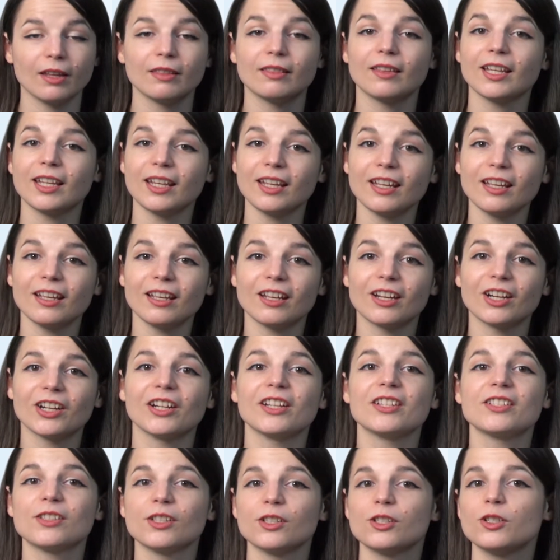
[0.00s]
The key here
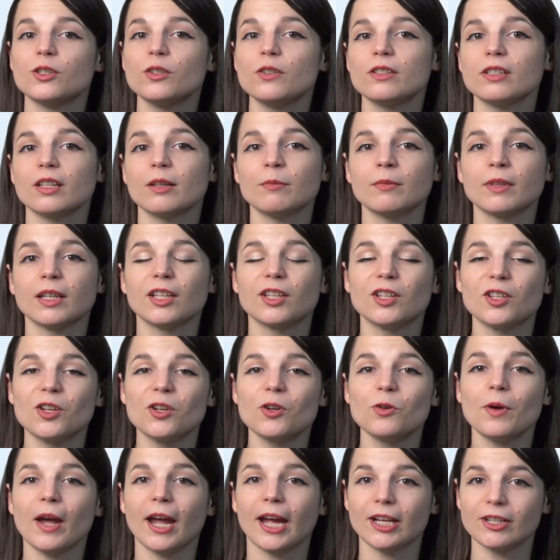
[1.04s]
is to do something
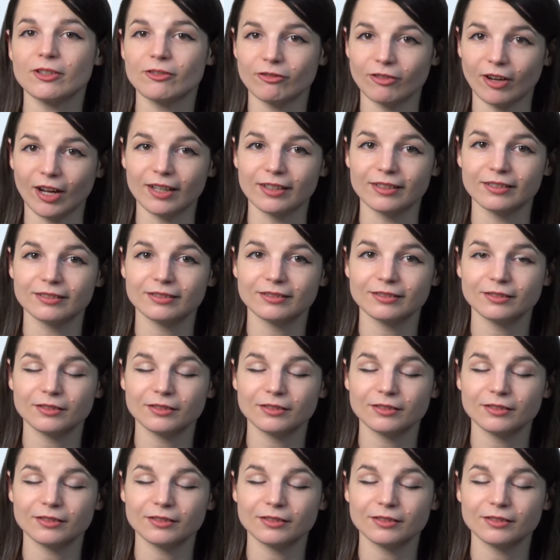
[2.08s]
new and fun.